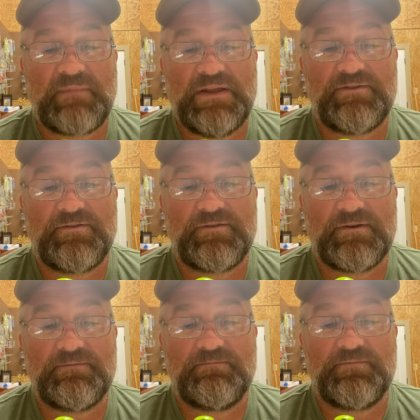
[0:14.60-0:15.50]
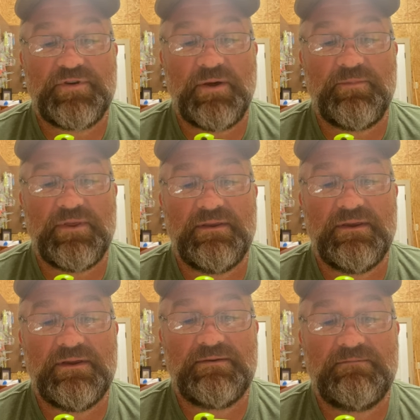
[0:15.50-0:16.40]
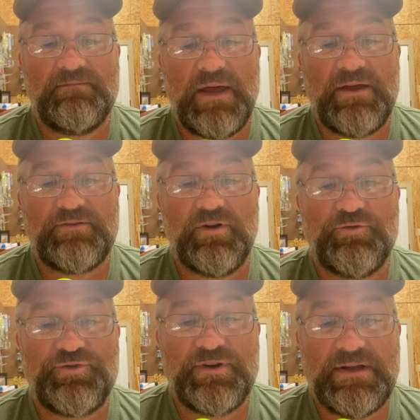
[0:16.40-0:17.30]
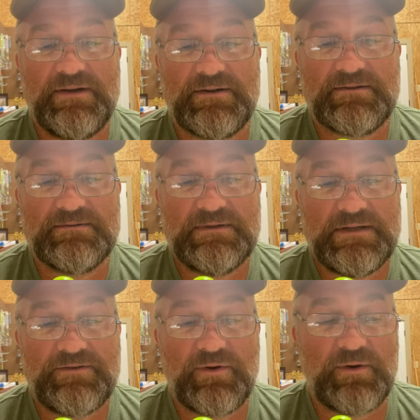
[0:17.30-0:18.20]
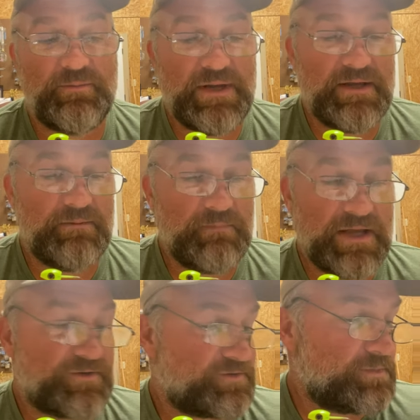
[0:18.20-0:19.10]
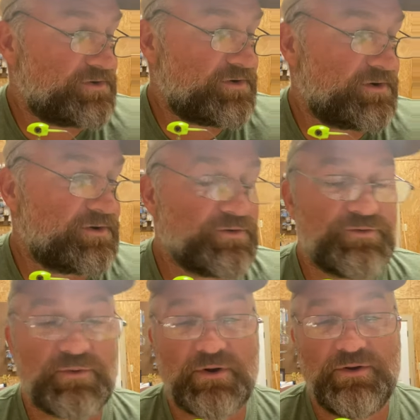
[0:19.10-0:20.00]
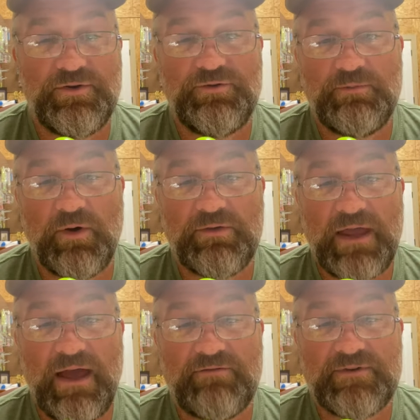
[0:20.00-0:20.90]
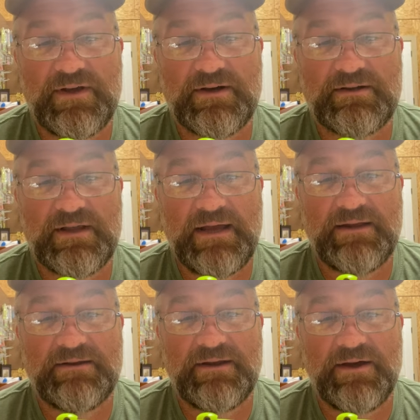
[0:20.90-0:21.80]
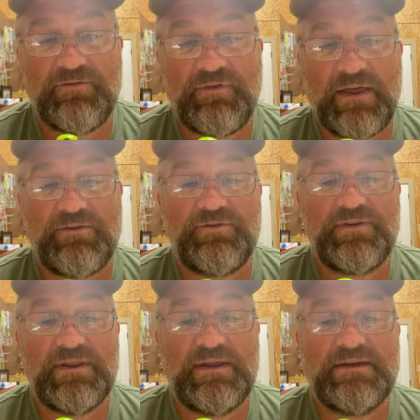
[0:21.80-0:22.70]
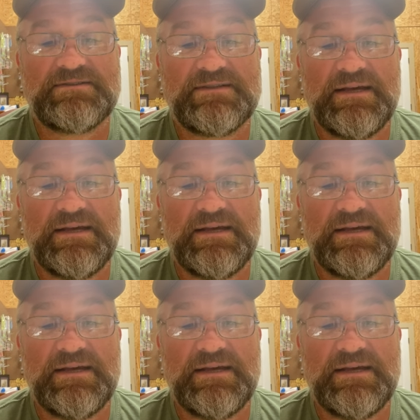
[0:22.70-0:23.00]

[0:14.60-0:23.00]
it's uh, something that has no chenille. It's going to be a mix of materials. We're going to use both calf tail and uh, feathers in this.